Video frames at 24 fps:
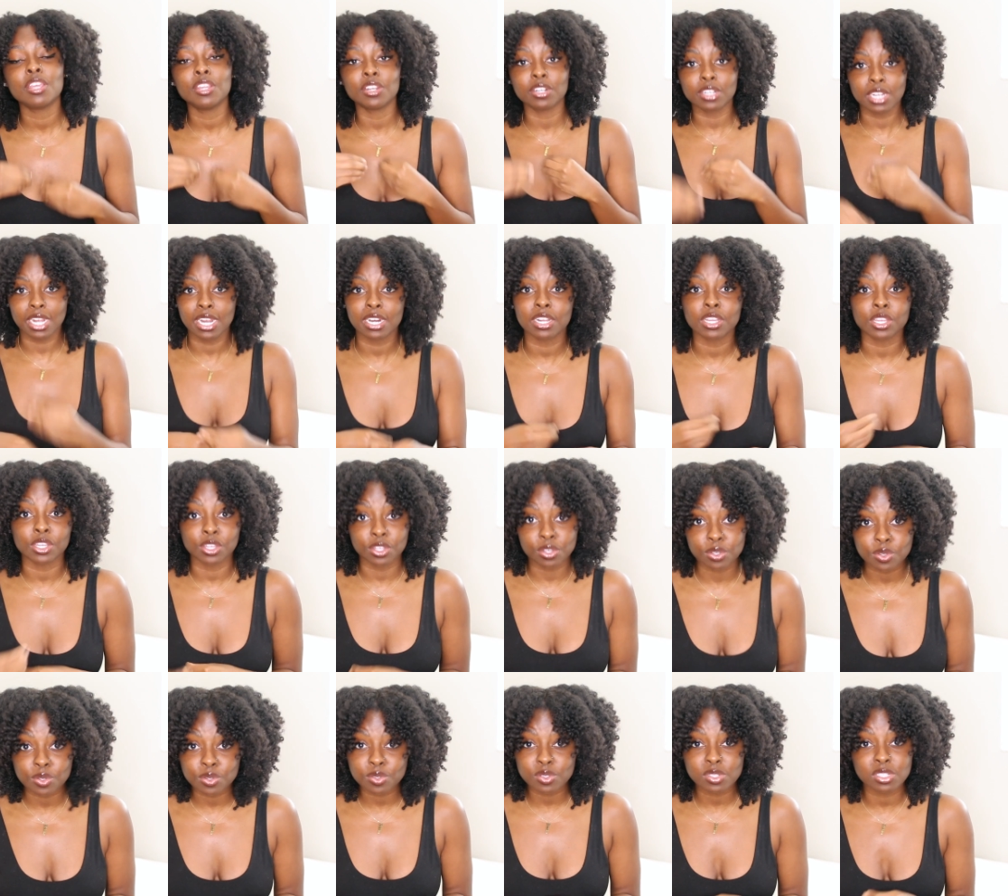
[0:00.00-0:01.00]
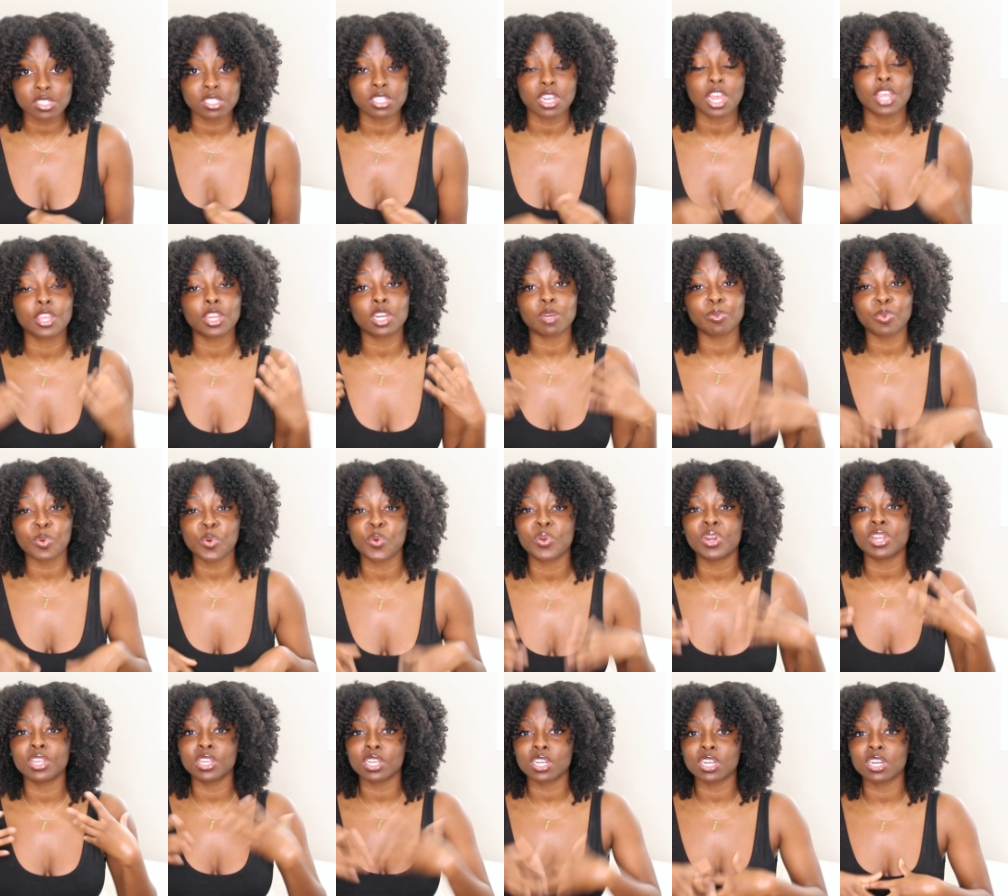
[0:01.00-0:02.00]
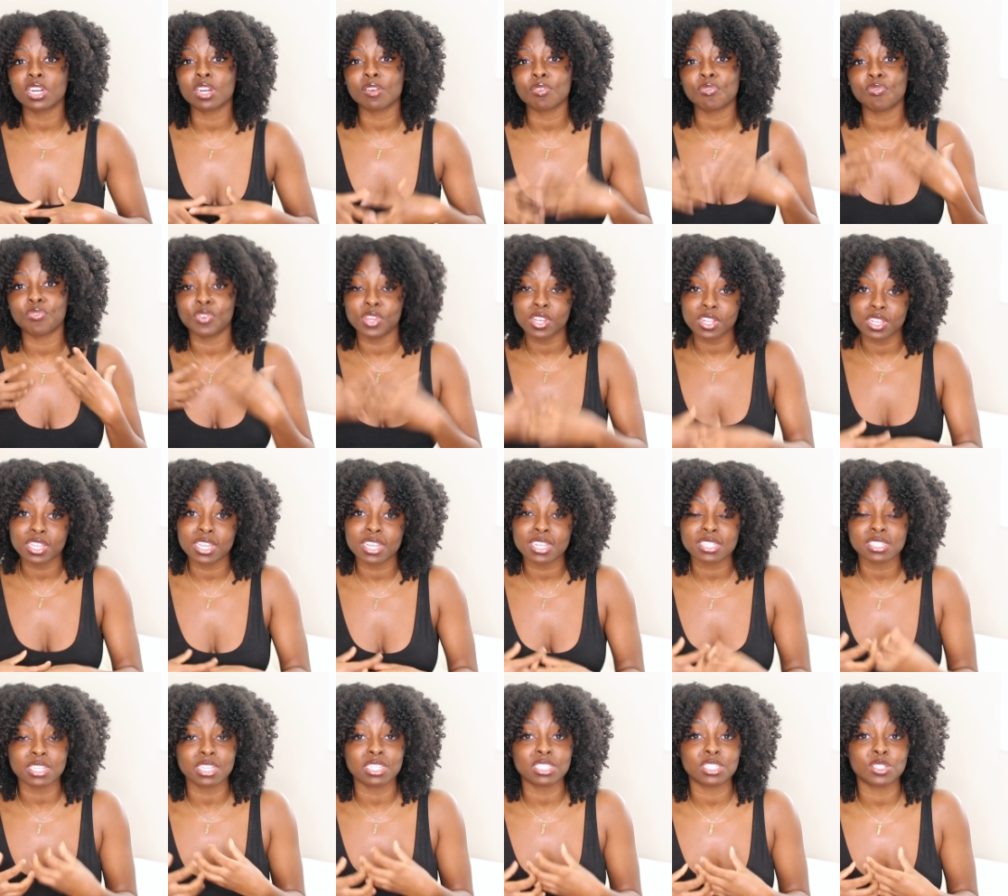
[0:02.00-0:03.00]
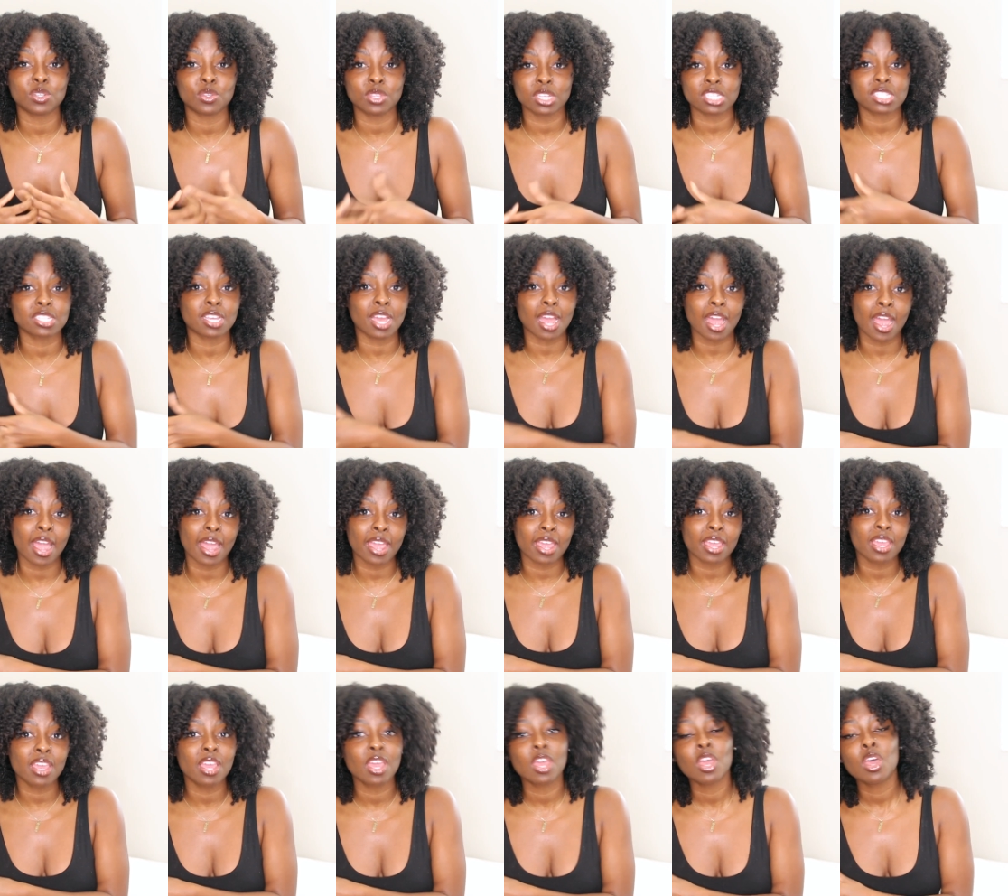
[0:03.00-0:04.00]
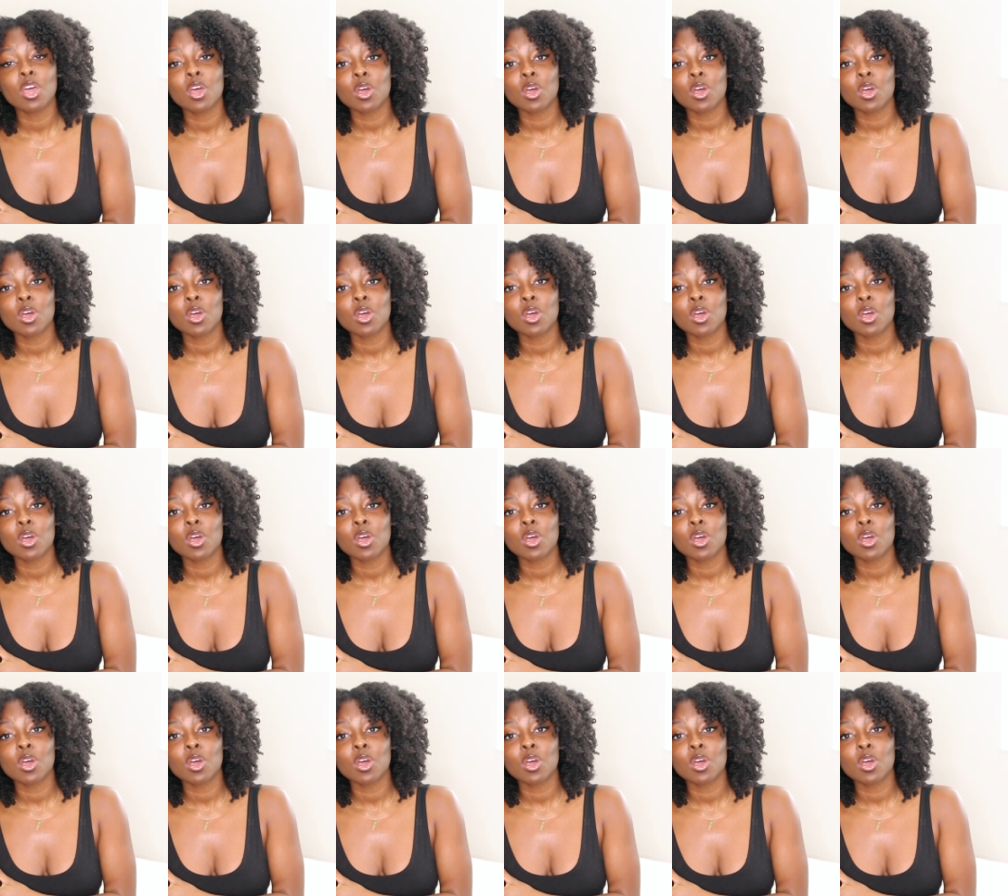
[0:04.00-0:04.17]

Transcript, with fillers: you're getting used you're pouring your feelings into this guy